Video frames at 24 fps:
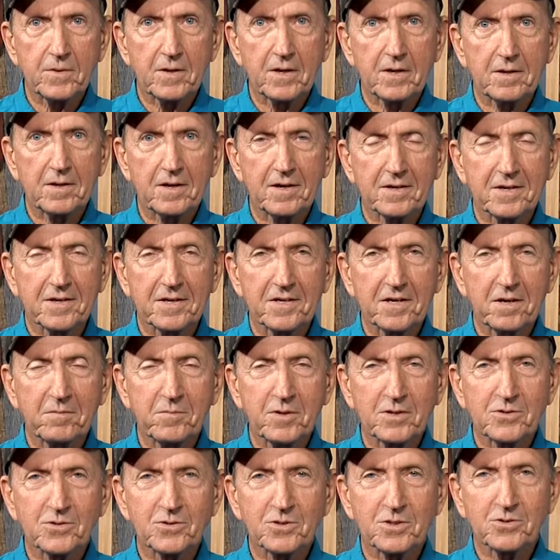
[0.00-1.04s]
Uh, again, I
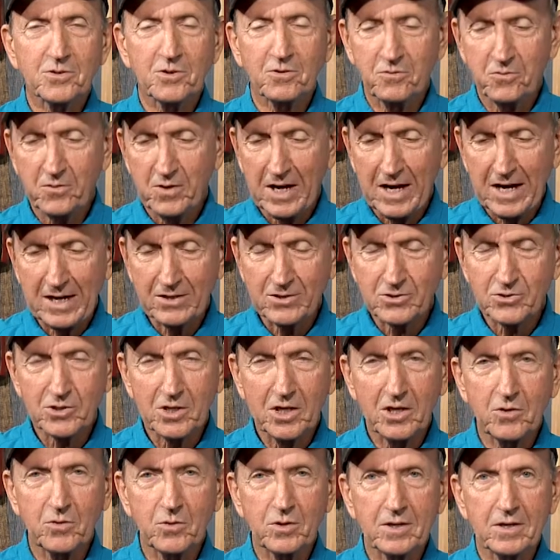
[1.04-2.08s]
mentioned this on Friday's
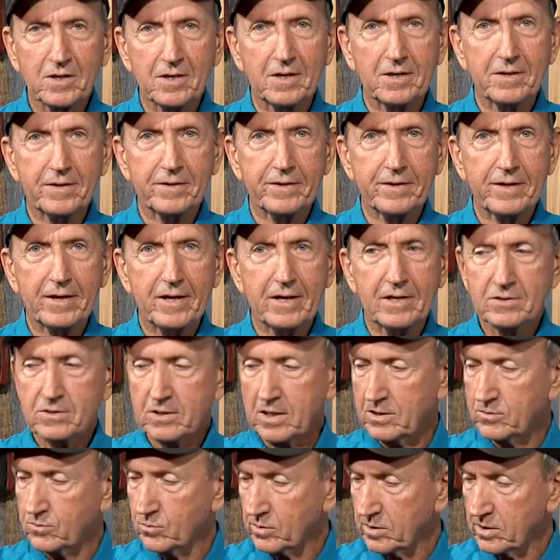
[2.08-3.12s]
show. Uh, as,
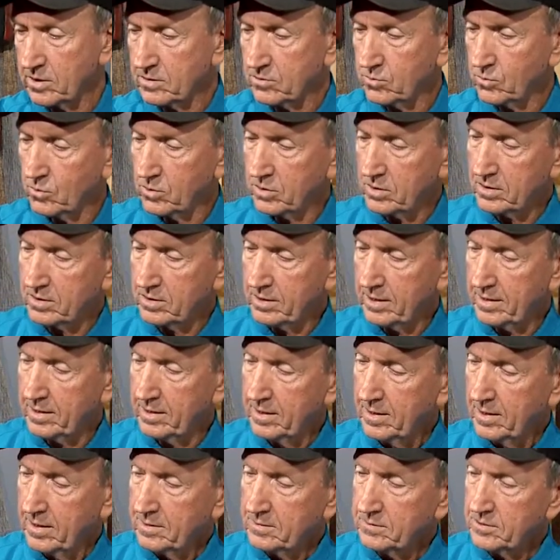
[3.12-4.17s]
as, we get toward it, uh,
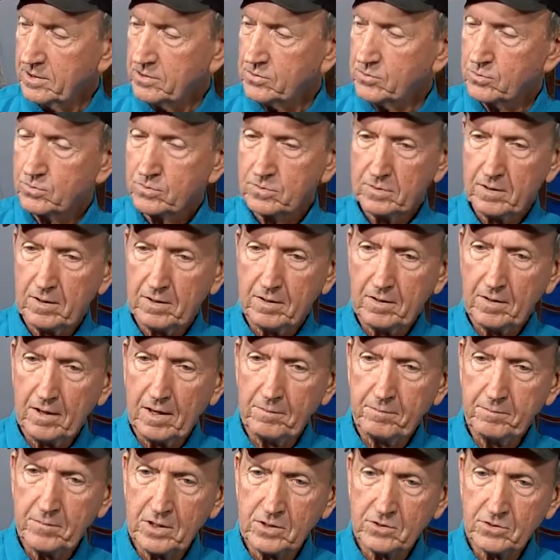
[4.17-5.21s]
this uh, I
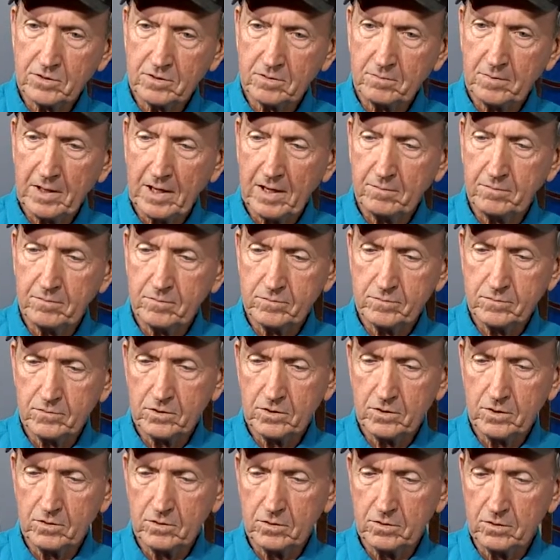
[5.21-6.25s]
mentioned about
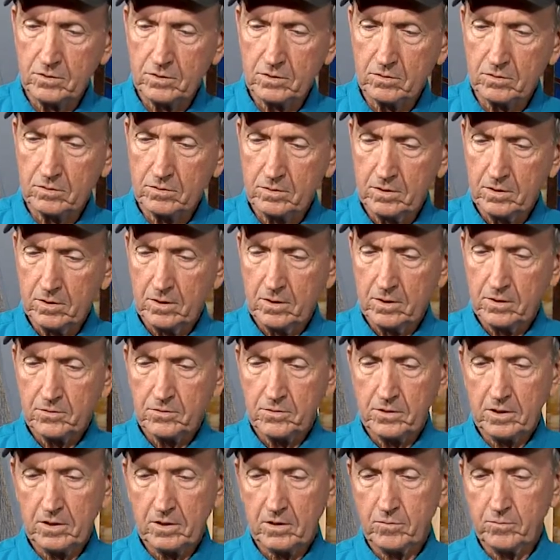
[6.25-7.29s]
you know the little
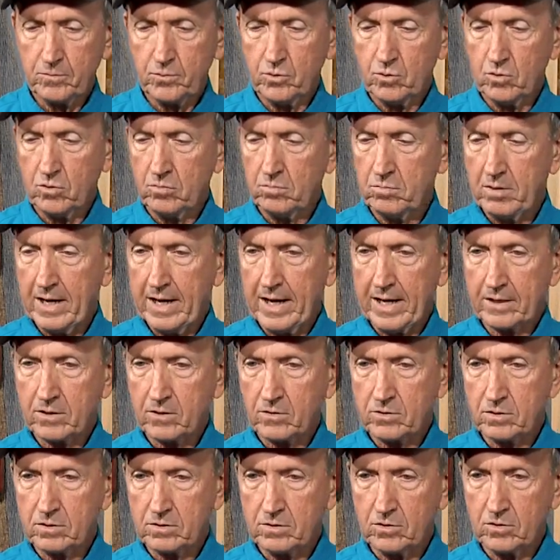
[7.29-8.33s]
thing you pull back
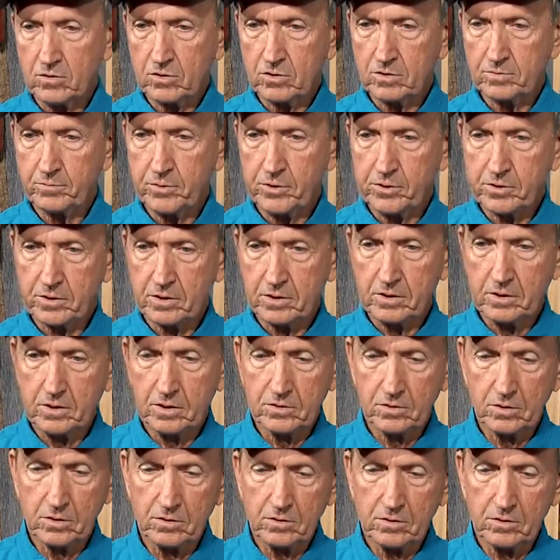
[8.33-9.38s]
on your on your spear
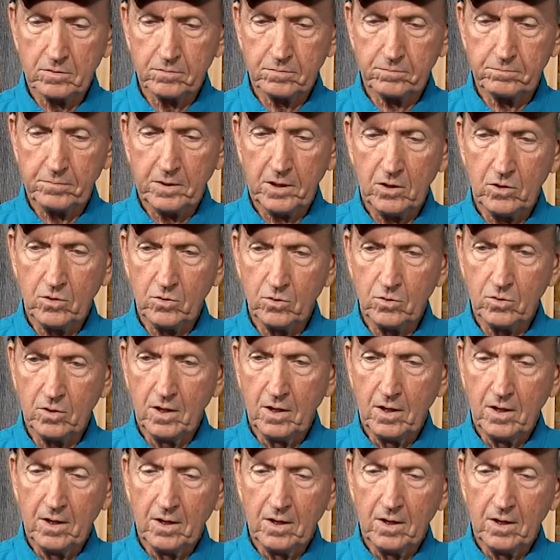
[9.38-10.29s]
gun or your little pole.